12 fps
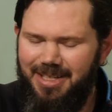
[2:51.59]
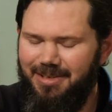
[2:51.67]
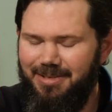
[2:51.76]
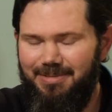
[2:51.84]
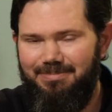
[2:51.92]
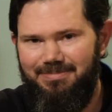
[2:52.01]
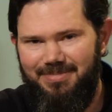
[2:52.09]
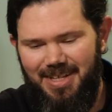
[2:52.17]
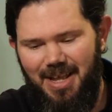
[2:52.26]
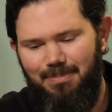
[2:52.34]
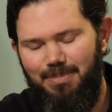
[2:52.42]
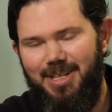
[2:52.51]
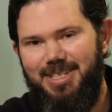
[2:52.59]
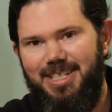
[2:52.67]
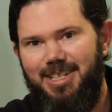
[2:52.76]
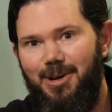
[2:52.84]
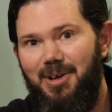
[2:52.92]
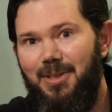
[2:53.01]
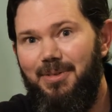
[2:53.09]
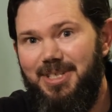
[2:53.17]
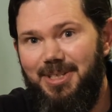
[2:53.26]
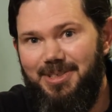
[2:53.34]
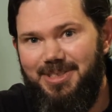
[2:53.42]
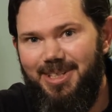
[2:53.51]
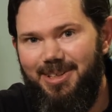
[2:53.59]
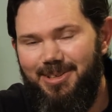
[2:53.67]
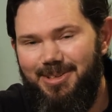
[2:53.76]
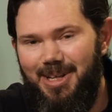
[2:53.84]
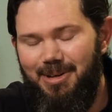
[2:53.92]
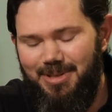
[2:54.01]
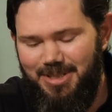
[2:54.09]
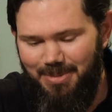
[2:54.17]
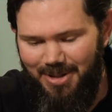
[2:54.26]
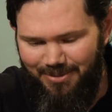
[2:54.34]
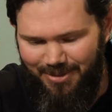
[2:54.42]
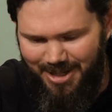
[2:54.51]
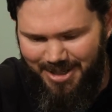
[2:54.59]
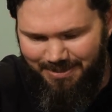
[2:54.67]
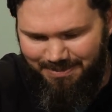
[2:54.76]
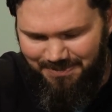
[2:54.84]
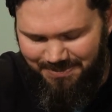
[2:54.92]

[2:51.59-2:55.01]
I thought, bless her cotton socks, I thought that was a bit funny.